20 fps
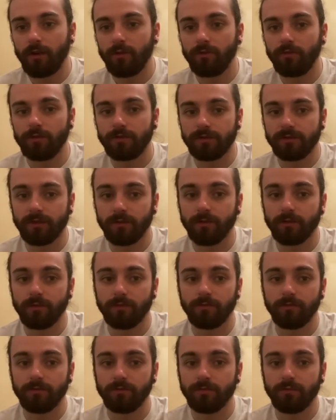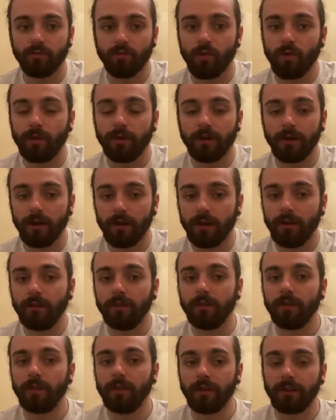and some of them won't
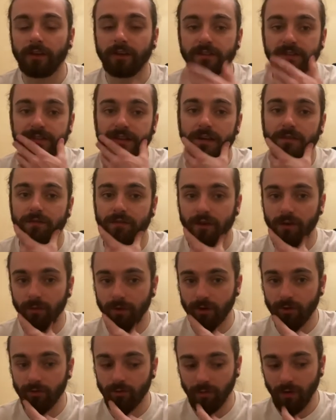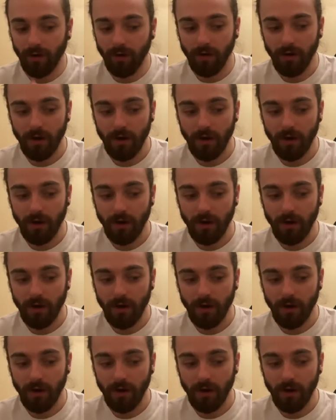and they could sit for a while, but